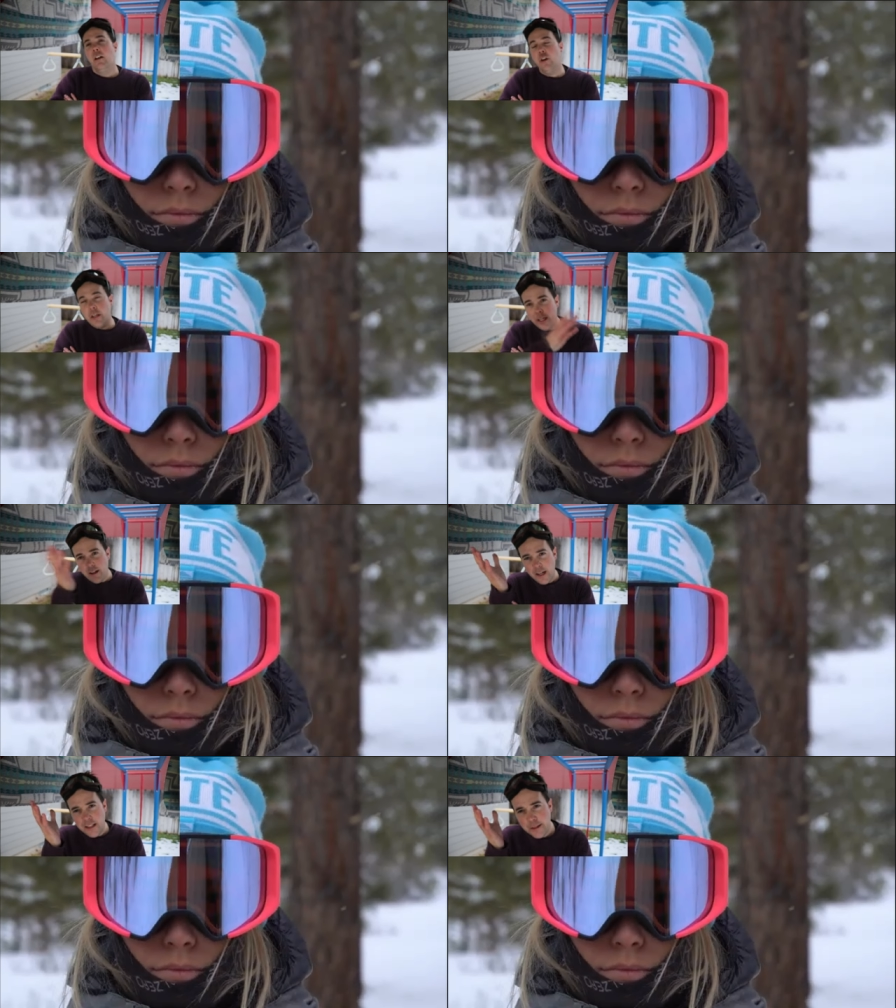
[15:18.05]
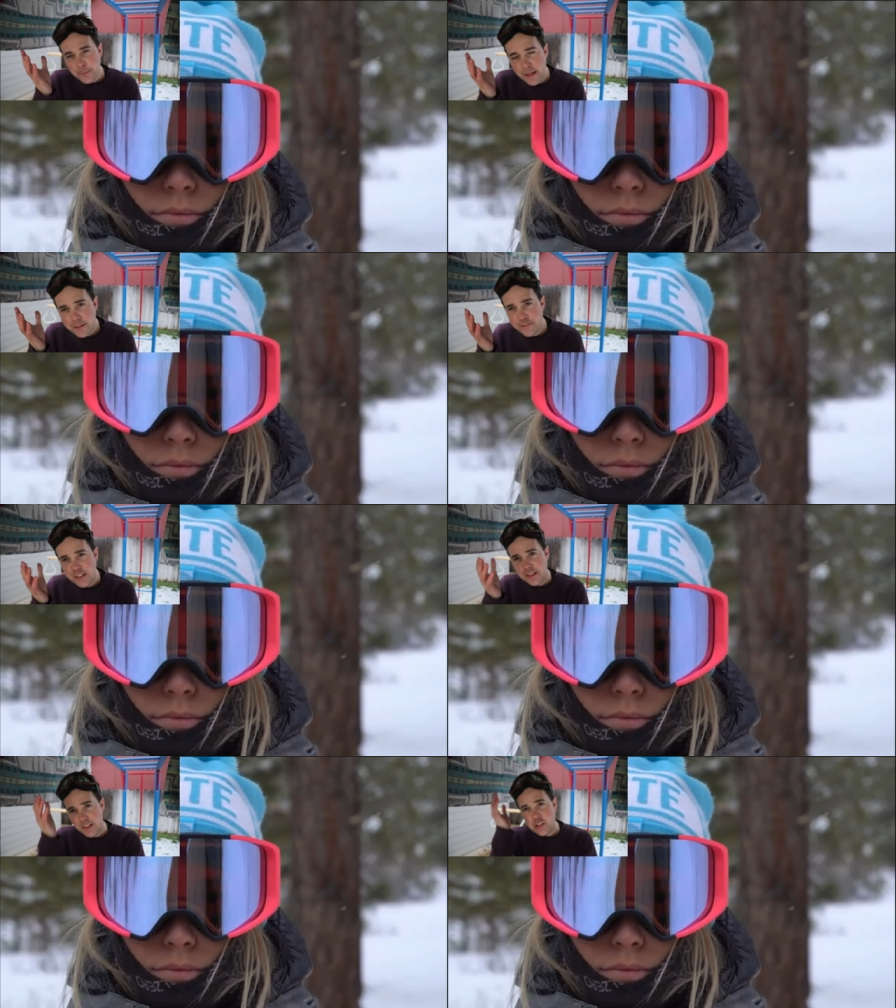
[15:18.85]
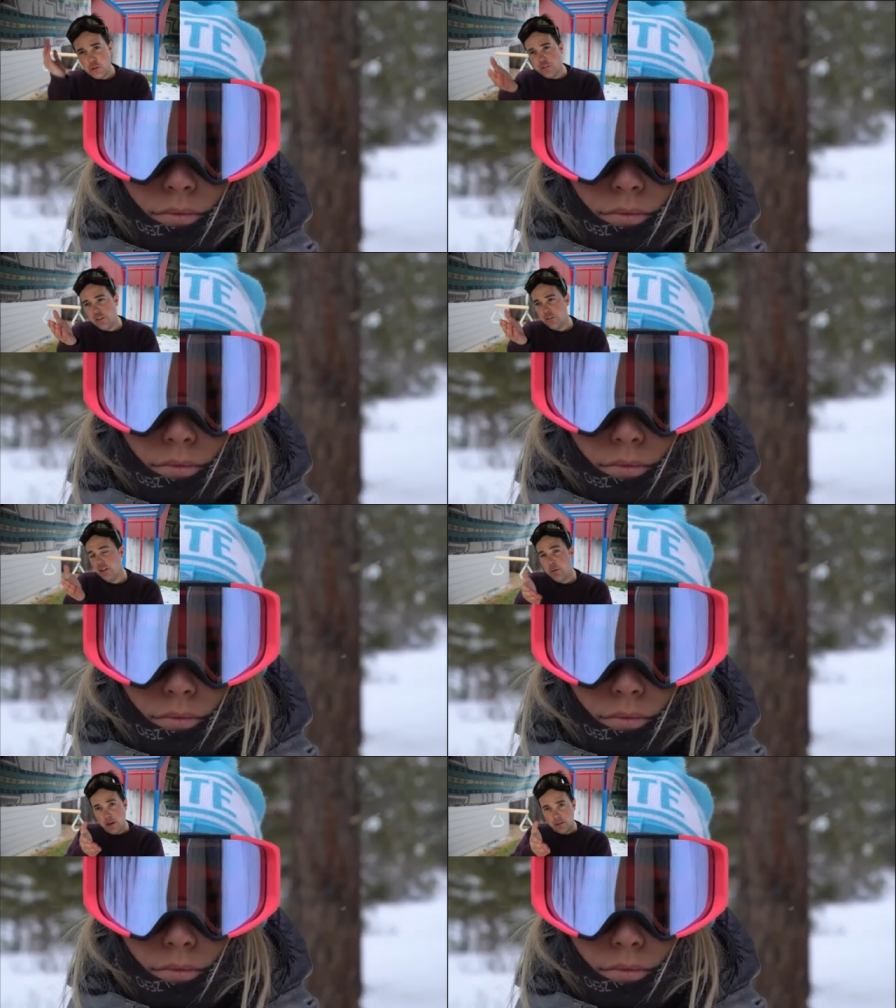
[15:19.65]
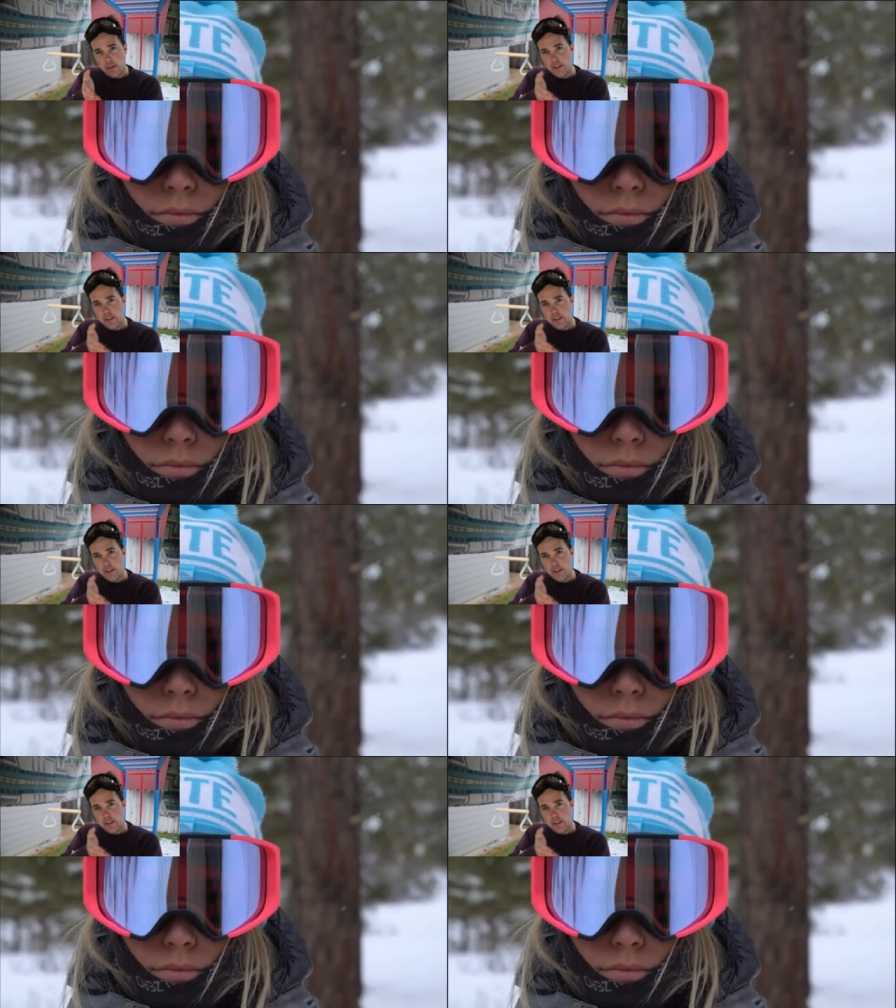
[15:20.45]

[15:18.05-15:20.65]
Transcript: okay, I can get behind the fit. They do fit really well.